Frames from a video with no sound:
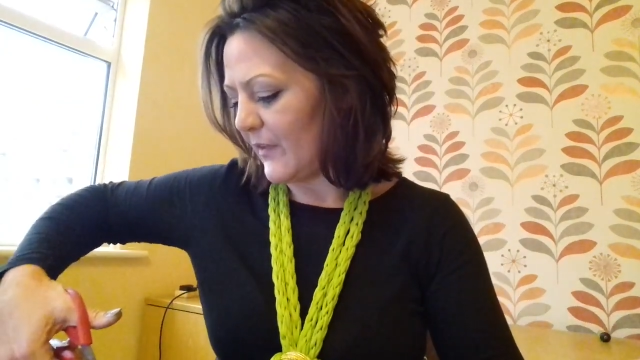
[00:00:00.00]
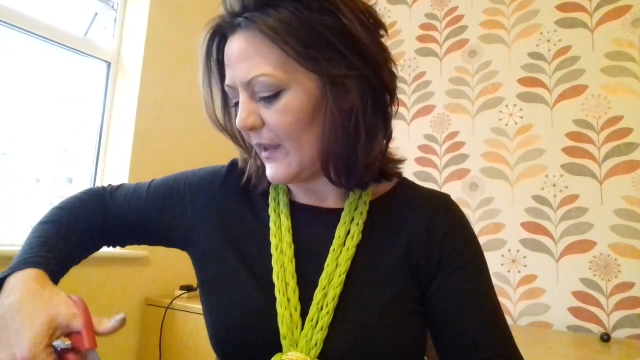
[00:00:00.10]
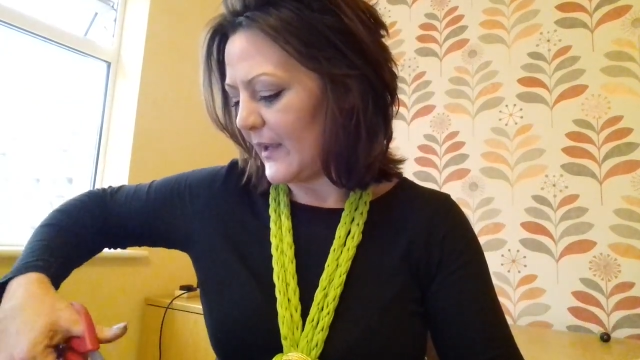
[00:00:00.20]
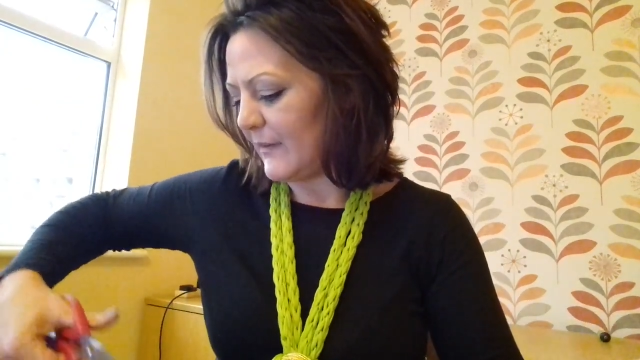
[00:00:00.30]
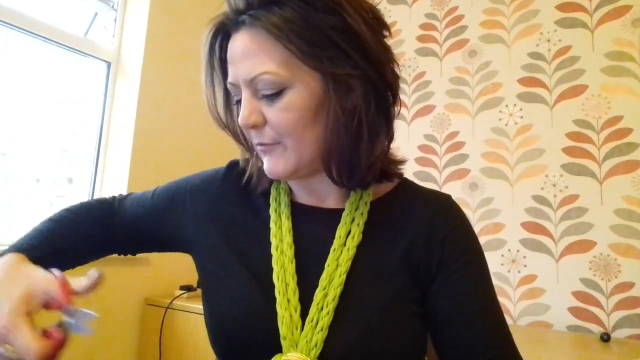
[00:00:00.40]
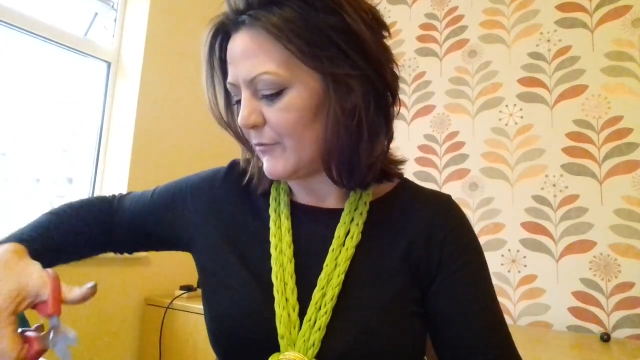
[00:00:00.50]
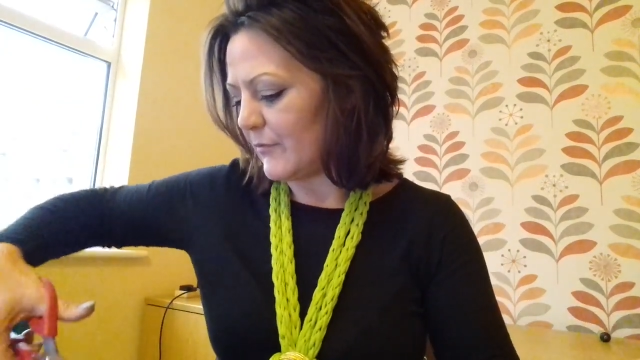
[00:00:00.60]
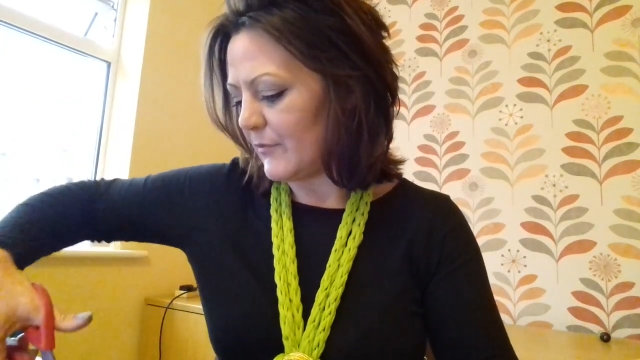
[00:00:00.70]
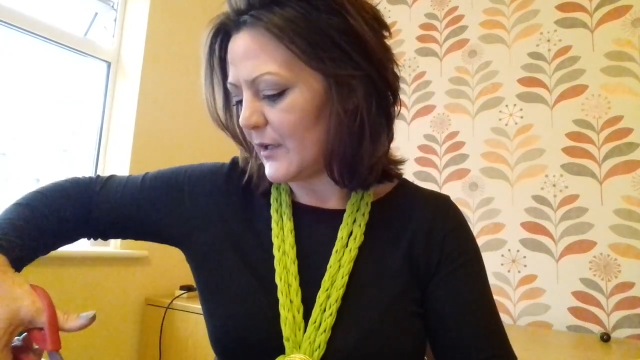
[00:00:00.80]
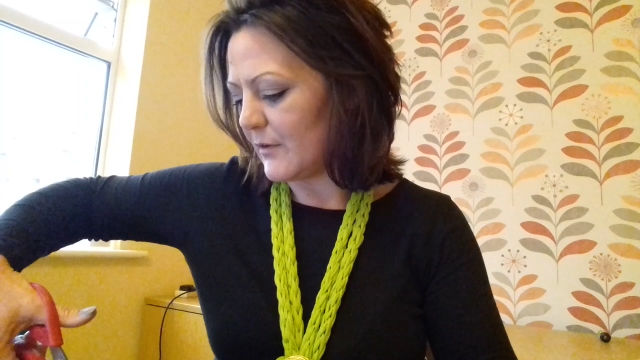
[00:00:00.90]
that it
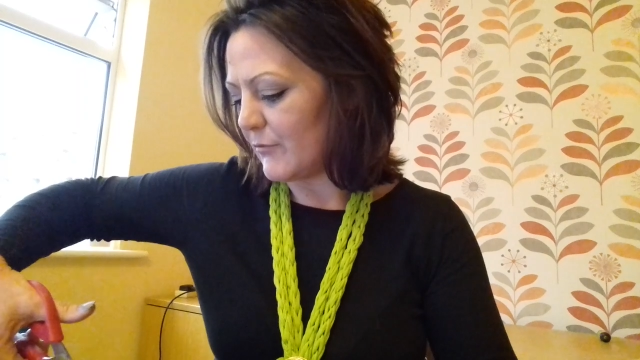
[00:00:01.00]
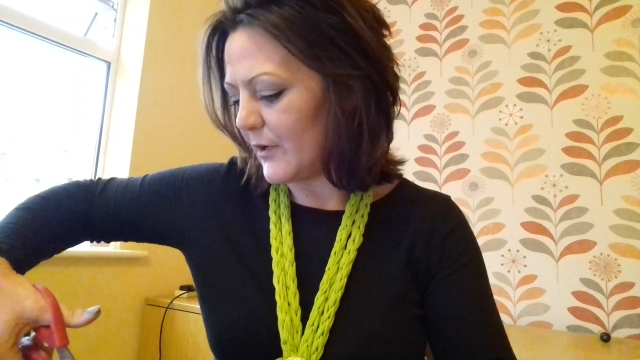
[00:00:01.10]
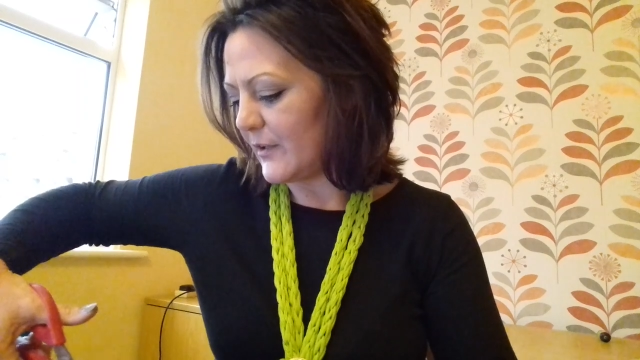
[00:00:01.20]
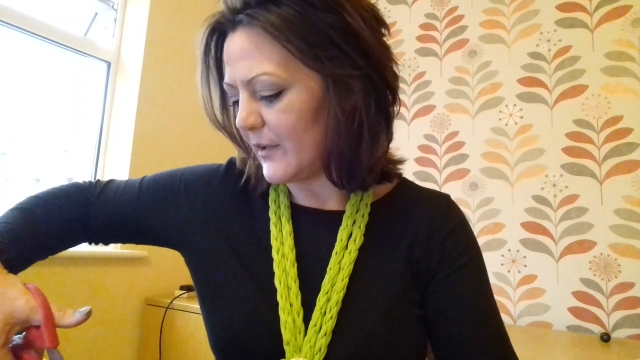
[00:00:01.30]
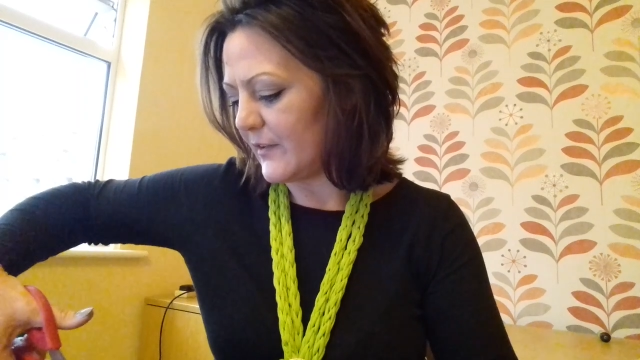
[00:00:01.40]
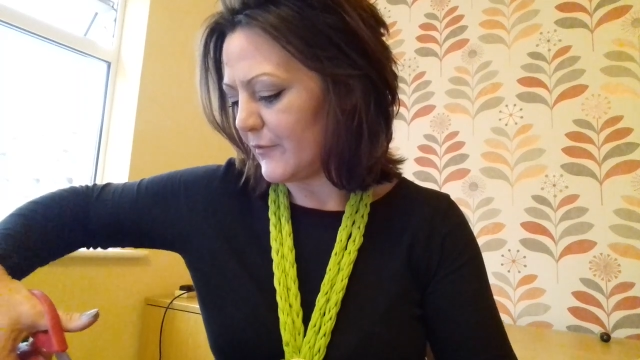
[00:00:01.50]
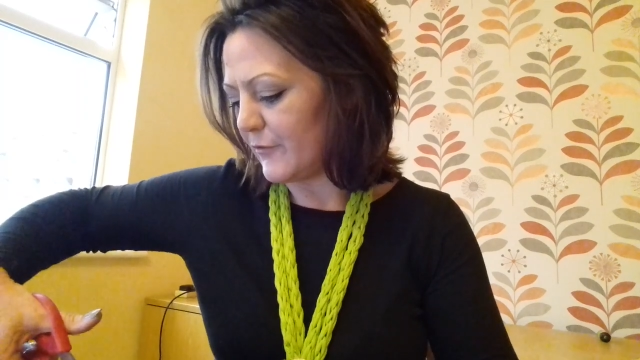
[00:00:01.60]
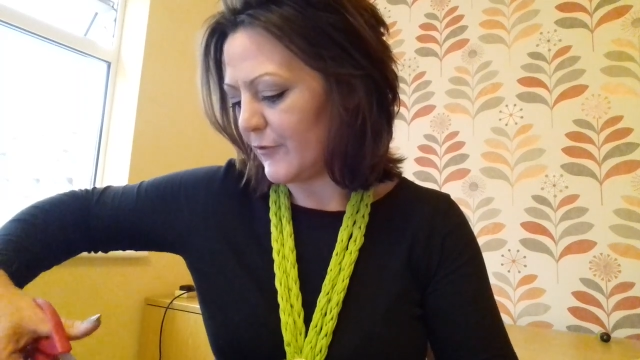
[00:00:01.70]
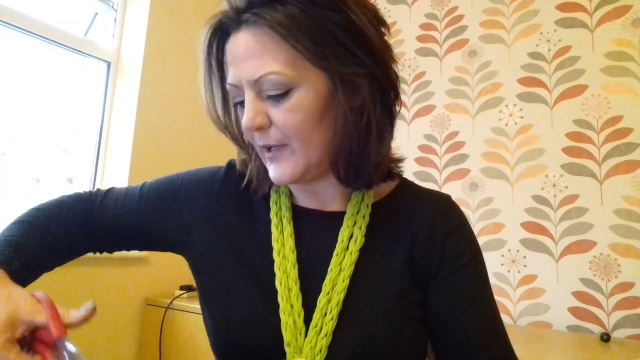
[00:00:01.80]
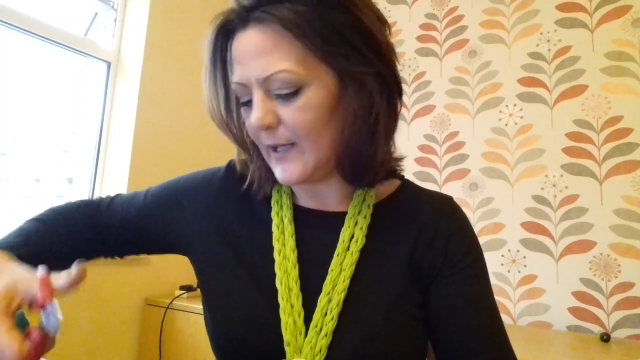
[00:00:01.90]
can run nice and
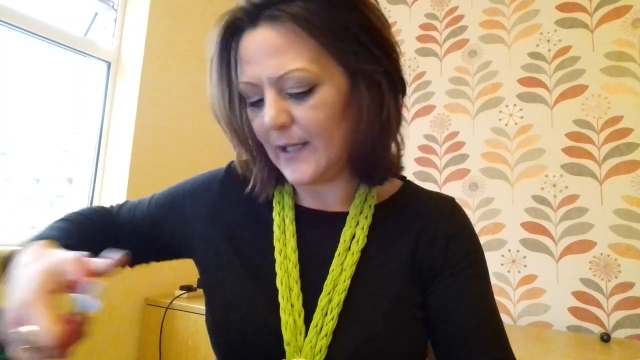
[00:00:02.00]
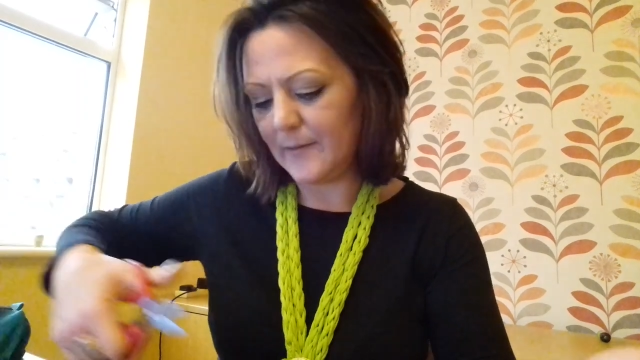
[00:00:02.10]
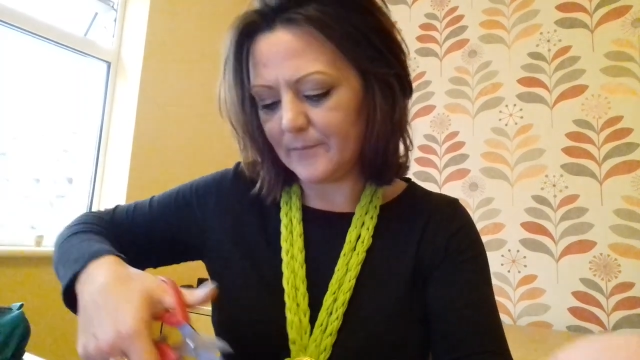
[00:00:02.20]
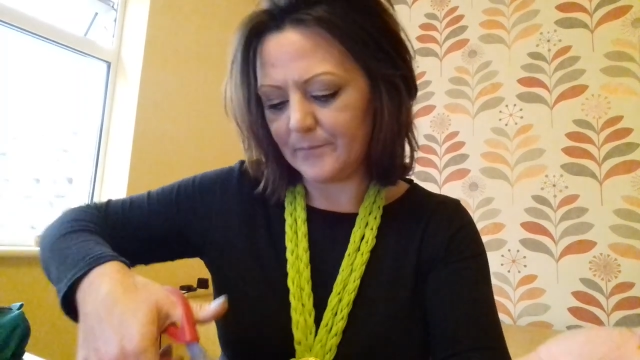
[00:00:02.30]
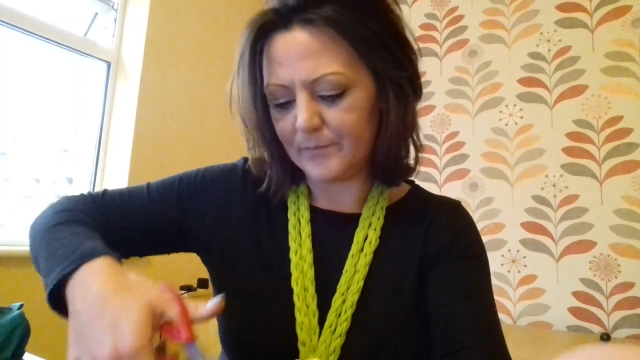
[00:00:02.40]
freely.